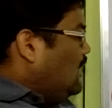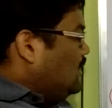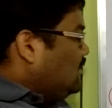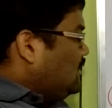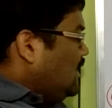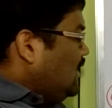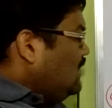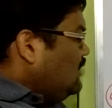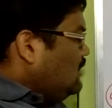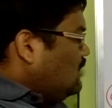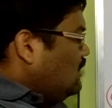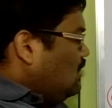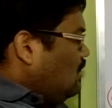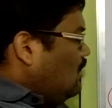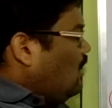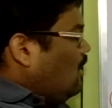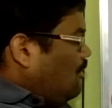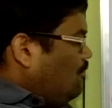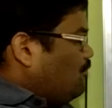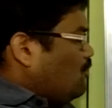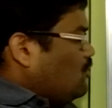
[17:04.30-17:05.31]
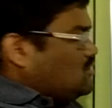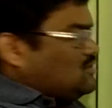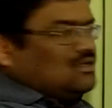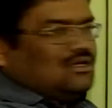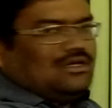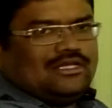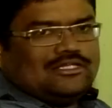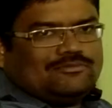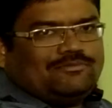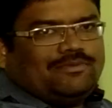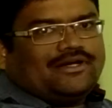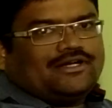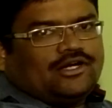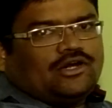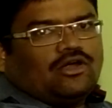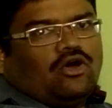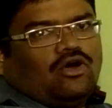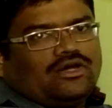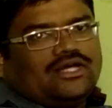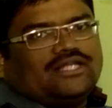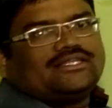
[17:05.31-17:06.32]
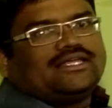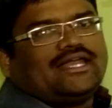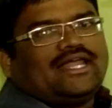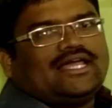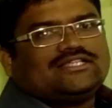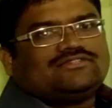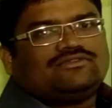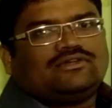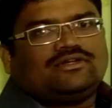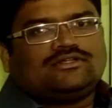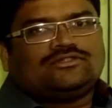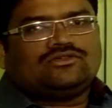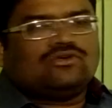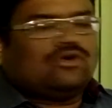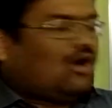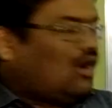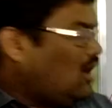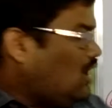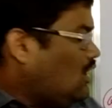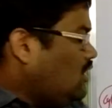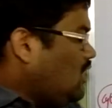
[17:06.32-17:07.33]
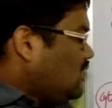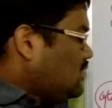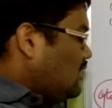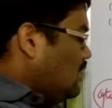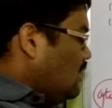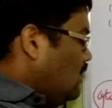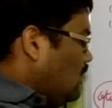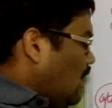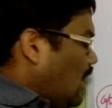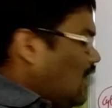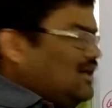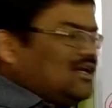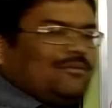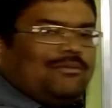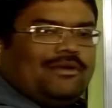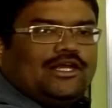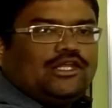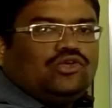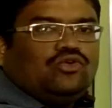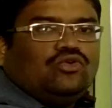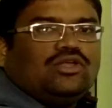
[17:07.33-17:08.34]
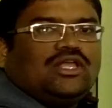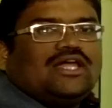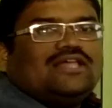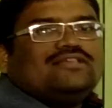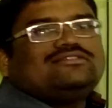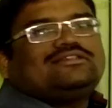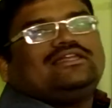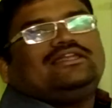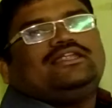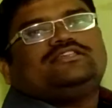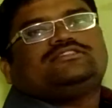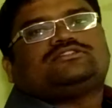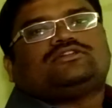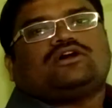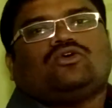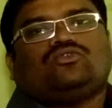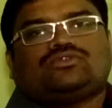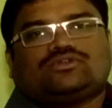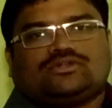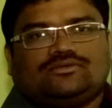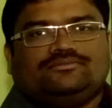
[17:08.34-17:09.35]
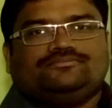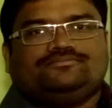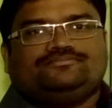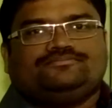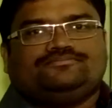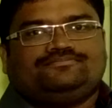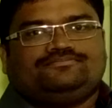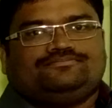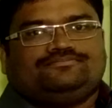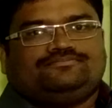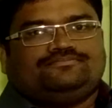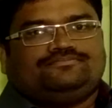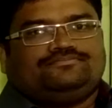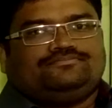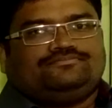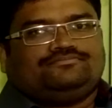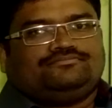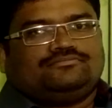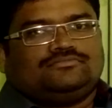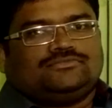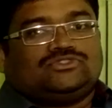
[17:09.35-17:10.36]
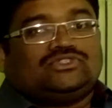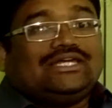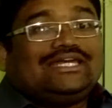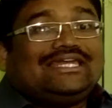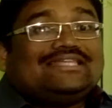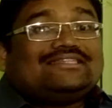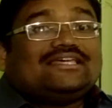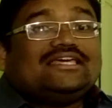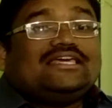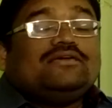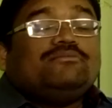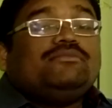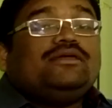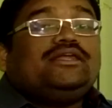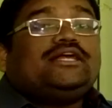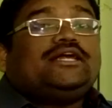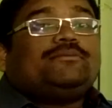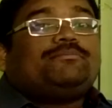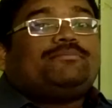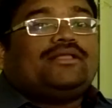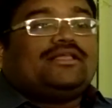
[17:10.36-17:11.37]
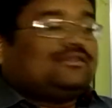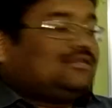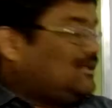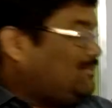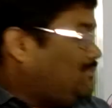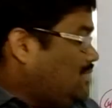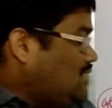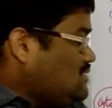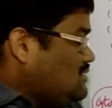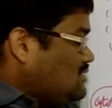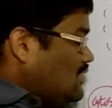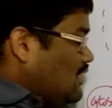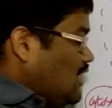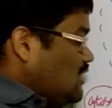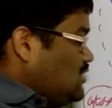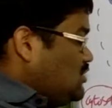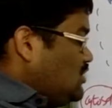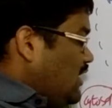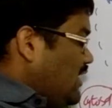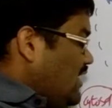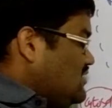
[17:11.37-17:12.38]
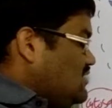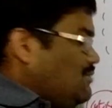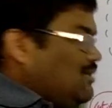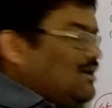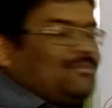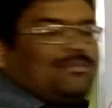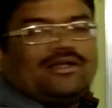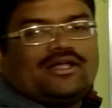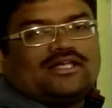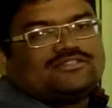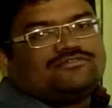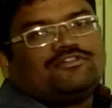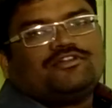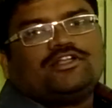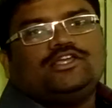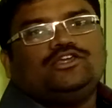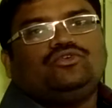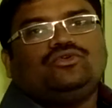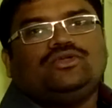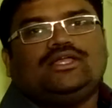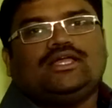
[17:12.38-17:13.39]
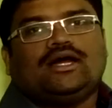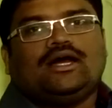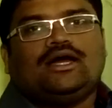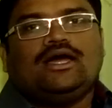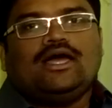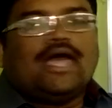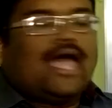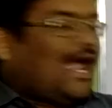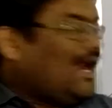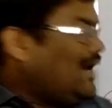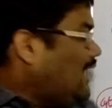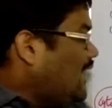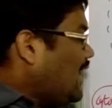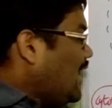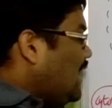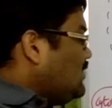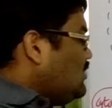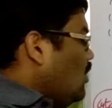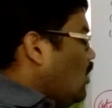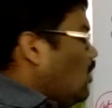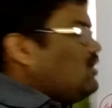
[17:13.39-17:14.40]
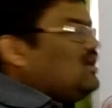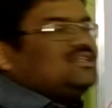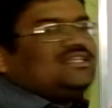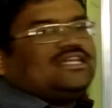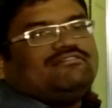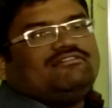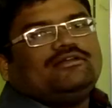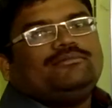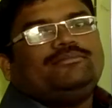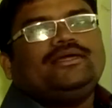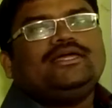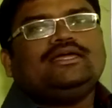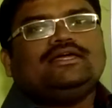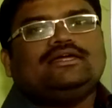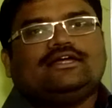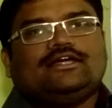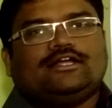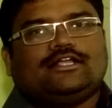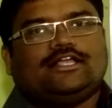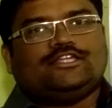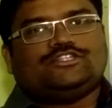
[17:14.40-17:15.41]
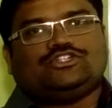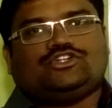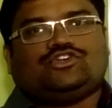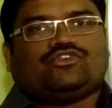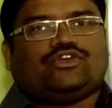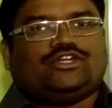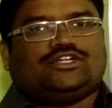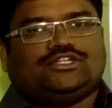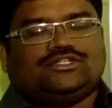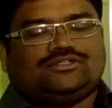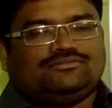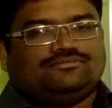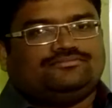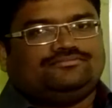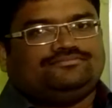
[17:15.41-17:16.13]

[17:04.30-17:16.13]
then of course it's split into ornithine as well. So ultimately urea is released out. So it is the immediate, that means arginine is immediate precursor for urea. And again the ornithine will be regenerated.